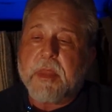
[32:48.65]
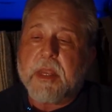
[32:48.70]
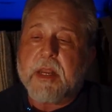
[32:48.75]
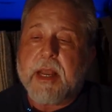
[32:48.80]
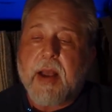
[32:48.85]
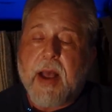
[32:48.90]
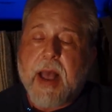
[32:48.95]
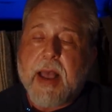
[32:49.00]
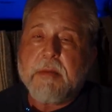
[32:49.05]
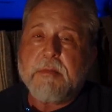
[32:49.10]

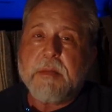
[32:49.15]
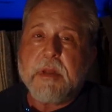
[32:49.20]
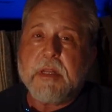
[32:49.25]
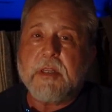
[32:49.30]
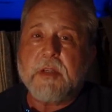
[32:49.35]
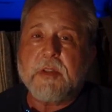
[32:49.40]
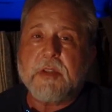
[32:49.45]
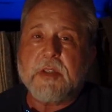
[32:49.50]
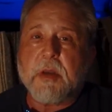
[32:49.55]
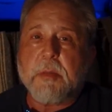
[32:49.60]
Now, I had been
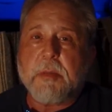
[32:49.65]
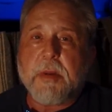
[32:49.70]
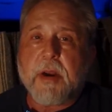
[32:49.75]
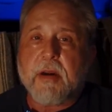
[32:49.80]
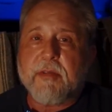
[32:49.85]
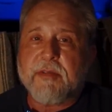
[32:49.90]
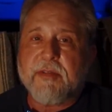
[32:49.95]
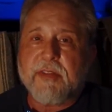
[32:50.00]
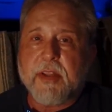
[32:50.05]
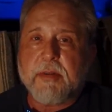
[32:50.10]
using a
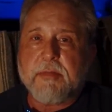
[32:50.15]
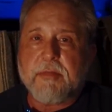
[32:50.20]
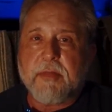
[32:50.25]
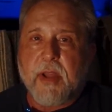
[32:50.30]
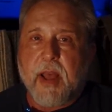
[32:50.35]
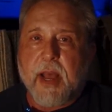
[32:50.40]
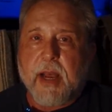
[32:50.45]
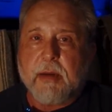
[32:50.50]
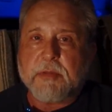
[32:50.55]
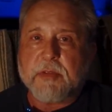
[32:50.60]
pair of flip
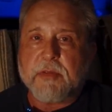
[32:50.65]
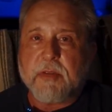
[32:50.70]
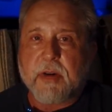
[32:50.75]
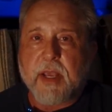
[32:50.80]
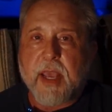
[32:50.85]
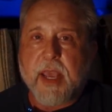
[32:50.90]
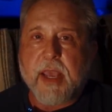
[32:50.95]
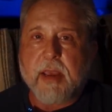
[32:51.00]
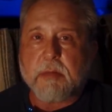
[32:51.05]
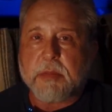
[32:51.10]
flops for
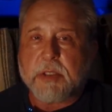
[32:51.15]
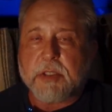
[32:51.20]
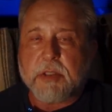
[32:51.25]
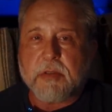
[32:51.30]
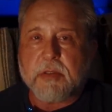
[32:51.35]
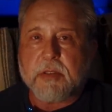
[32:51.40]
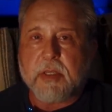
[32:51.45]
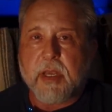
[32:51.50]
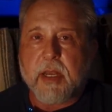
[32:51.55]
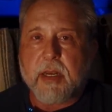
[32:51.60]
camp
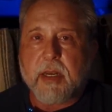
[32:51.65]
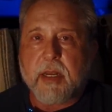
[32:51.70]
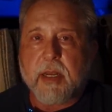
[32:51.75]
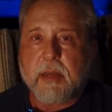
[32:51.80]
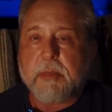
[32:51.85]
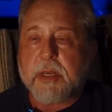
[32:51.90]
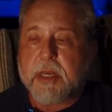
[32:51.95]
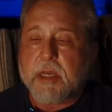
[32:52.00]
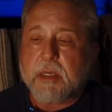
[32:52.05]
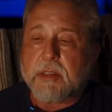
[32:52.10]
shoes that
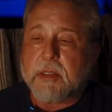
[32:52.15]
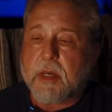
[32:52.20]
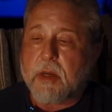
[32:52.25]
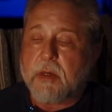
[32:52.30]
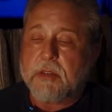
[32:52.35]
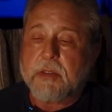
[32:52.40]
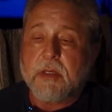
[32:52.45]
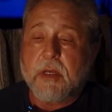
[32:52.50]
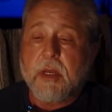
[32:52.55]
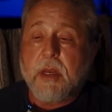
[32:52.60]
night because I
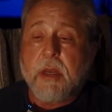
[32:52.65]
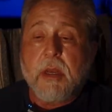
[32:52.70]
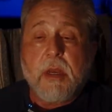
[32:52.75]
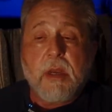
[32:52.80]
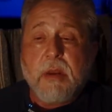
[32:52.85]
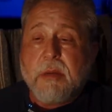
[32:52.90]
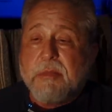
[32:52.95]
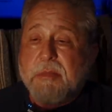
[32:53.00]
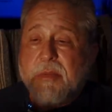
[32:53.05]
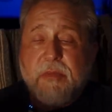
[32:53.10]
was
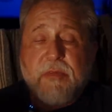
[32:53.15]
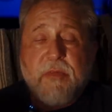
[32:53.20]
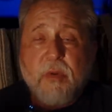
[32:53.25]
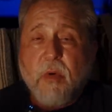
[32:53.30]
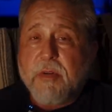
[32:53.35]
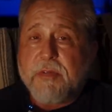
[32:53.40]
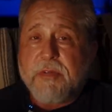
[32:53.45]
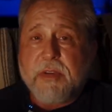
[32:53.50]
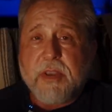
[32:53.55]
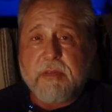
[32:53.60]

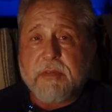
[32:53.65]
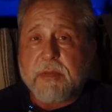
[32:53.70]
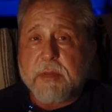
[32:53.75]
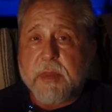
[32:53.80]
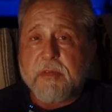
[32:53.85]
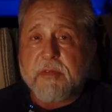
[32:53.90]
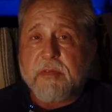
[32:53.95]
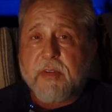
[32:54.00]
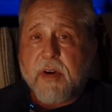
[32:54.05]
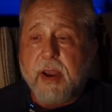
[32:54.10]
four feet
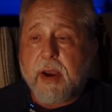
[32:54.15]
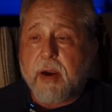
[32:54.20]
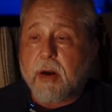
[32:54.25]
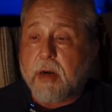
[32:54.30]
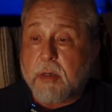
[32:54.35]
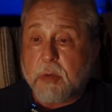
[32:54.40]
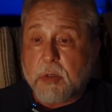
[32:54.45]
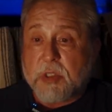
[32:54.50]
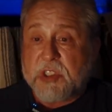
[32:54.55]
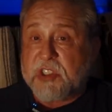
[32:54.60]
from the fire.
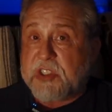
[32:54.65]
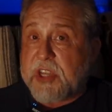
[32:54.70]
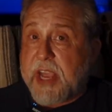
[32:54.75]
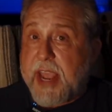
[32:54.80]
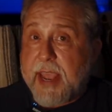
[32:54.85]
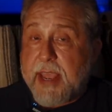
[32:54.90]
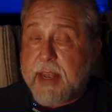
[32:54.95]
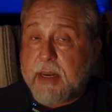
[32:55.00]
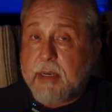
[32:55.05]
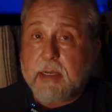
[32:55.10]
It was
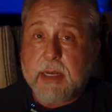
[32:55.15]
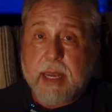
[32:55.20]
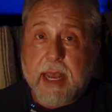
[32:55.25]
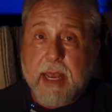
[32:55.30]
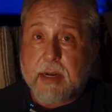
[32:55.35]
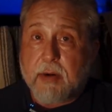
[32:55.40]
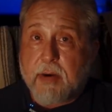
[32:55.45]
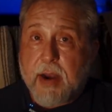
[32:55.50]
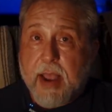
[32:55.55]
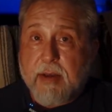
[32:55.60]
sand,
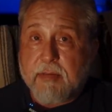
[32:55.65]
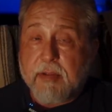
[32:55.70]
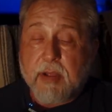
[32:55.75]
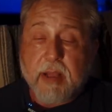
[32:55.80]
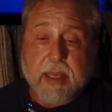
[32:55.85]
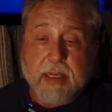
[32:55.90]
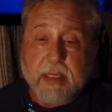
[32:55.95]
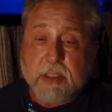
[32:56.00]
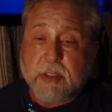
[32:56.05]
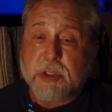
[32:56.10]
not
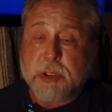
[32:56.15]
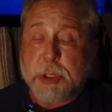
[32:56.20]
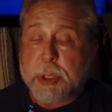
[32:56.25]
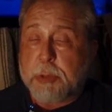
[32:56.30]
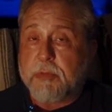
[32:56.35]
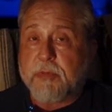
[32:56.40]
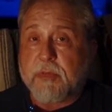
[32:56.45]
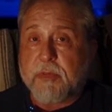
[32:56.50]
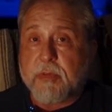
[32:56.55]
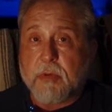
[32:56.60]
gravel. I could
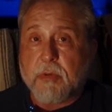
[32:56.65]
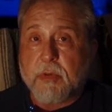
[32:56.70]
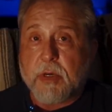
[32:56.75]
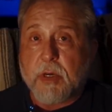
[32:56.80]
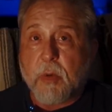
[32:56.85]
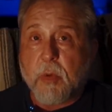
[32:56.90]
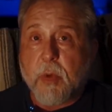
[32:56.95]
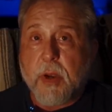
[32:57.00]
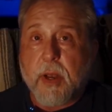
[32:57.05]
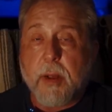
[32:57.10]
see
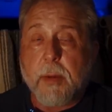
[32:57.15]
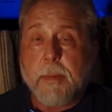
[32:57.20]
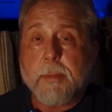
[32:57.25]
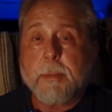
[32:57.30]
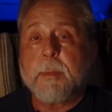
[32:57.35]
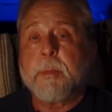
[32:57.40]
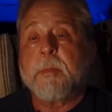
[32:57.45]
real well.